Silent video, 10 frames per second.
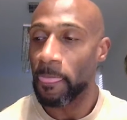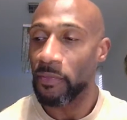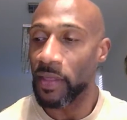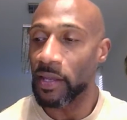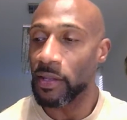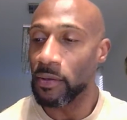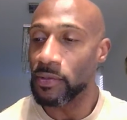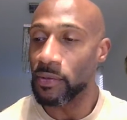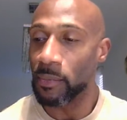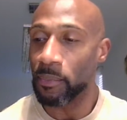Thank you
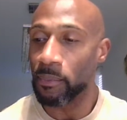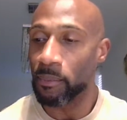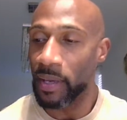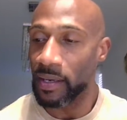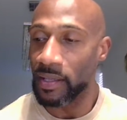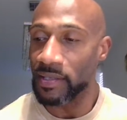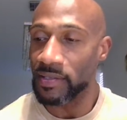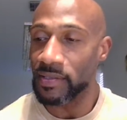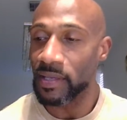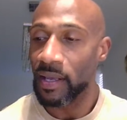to the
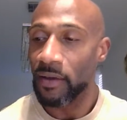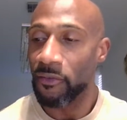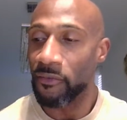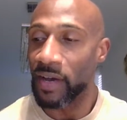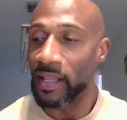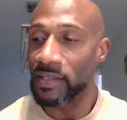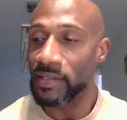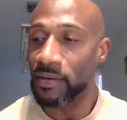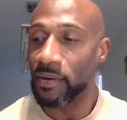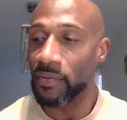panelists for
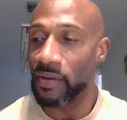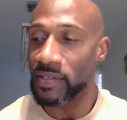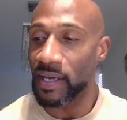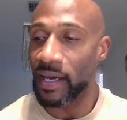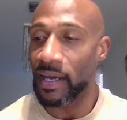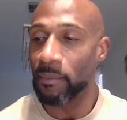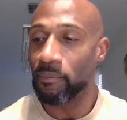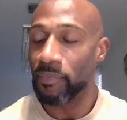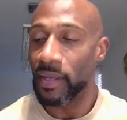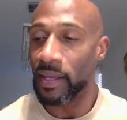volunteering their time
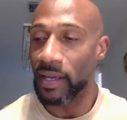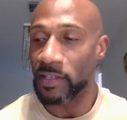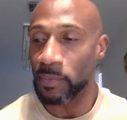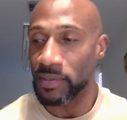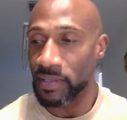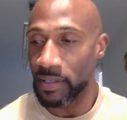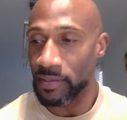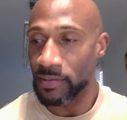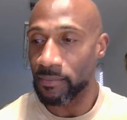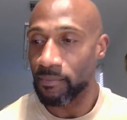and expertise.